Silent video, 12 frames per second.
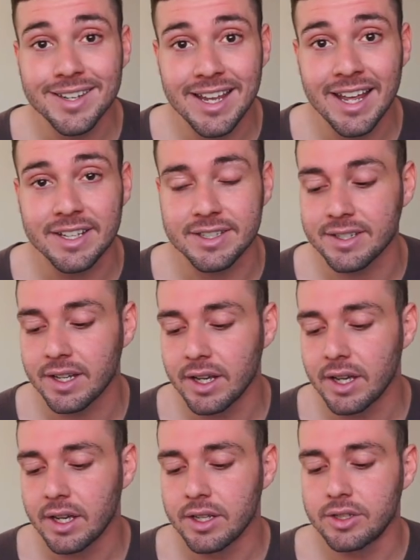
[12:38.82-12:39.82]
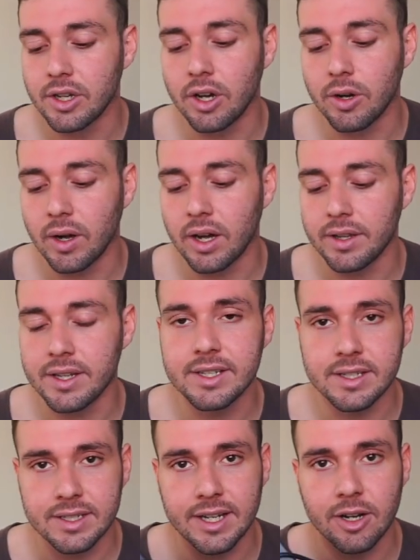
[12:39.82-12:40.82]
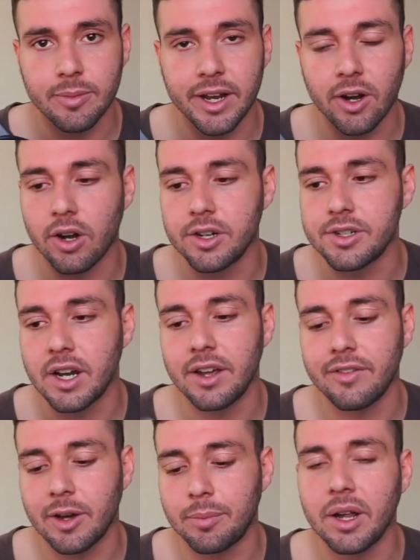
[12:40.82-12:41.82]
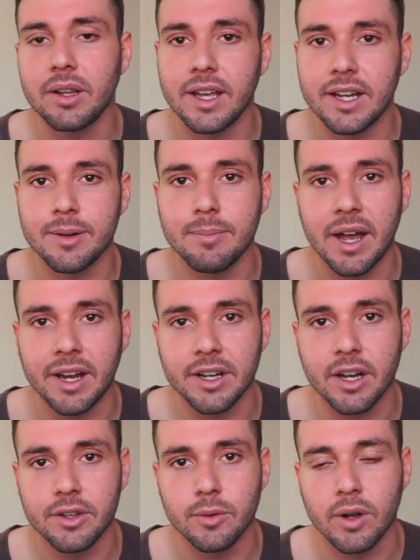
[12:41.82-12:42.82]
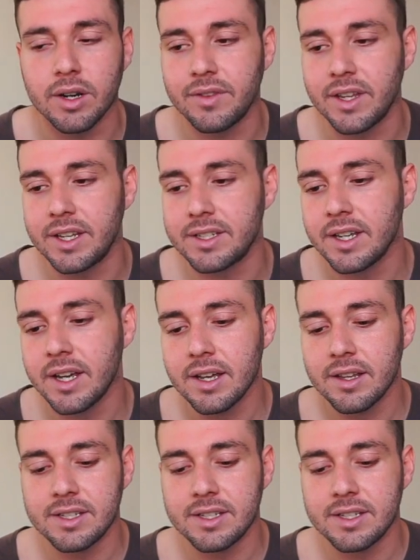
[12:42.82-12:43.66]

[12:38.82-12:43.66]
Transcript: dense. So this is a terabyte hard drive. I'll probably end up buying another one of these.